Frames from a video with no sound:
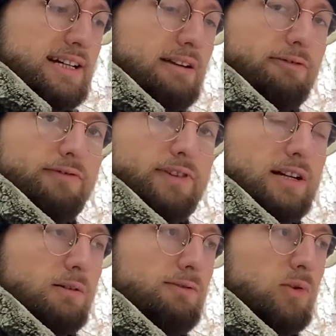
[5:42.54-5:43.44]
get a
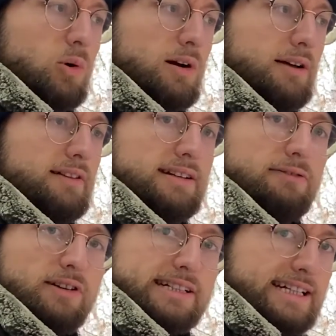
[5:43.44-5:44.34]
feel for the
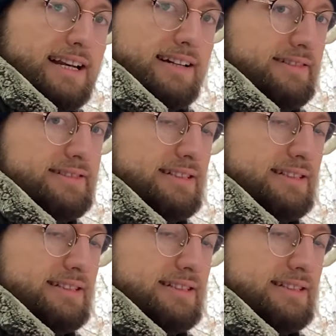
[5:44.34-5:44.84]
different settings,